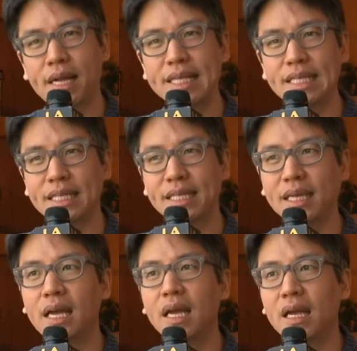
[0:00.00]
policy,
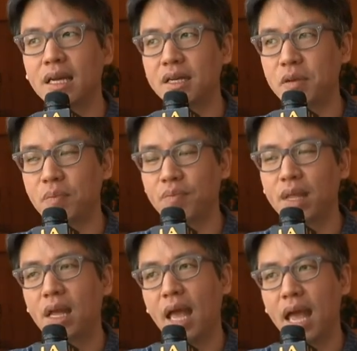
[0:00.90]
um,
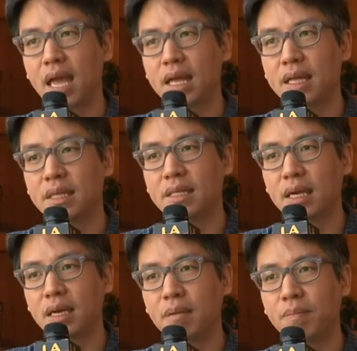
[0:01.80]
and
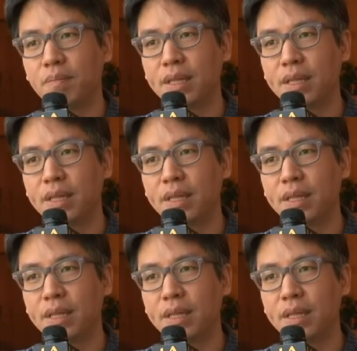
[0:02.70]
uh,